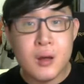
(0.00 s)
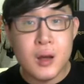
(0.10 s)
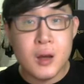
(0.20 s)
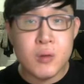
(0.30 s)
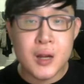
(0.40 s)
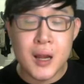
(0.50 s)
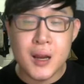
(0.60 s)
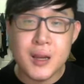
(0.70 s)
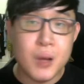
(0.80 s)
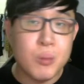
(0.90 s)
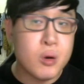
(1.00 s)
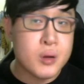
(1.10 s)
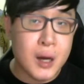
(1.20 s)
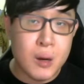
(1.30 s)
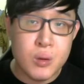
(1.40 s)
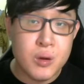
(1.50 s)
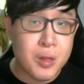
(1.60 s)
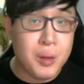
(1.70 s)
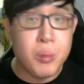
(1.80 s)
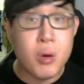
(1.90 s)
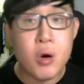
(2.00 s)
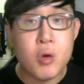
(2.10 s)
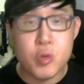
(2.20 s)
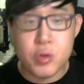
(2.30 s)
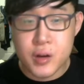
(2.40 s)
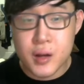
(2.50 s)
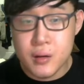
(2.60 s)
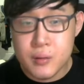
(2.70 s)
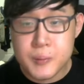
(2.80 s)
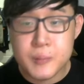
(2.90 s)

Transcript: and will likely take more towers and more Roshan.